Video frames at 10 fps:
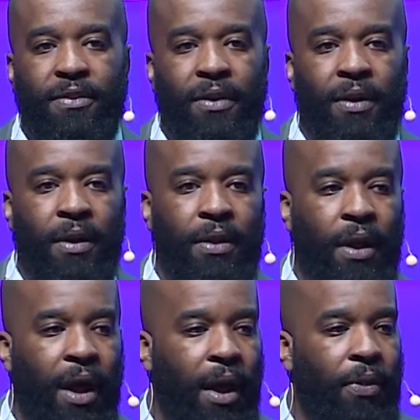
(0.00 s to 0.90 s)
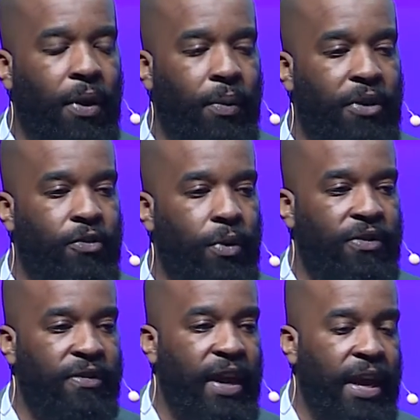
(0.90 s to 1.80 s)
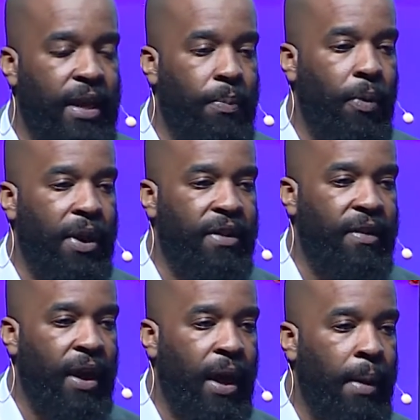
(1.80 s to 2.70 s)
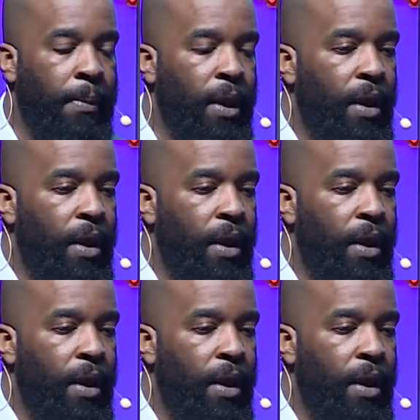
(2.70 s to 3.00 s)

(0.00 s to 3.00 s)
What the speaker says: on their resources at any point in time.